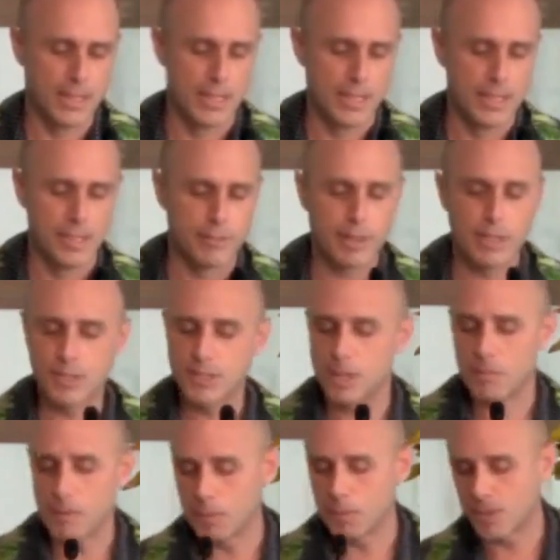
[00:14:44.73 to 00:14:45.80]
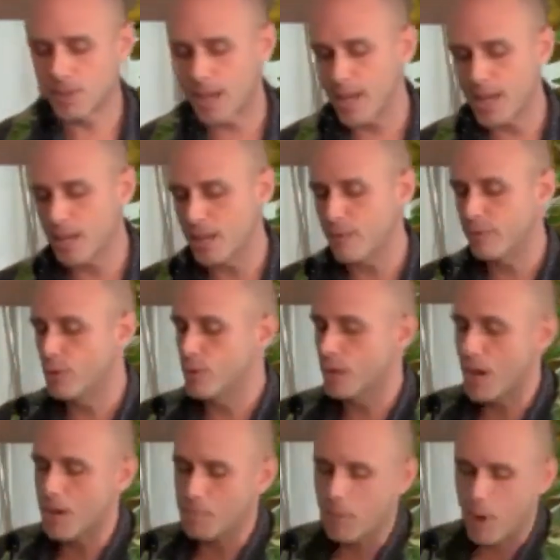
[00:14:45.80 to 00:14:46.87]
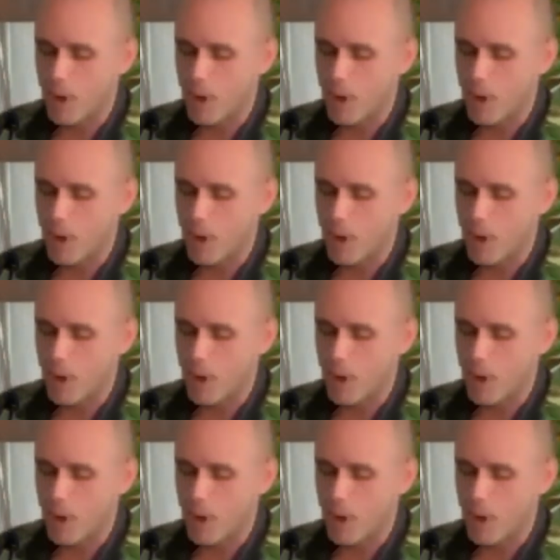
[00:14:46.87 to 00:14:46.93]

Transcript: Friends, some people say if you're not part of the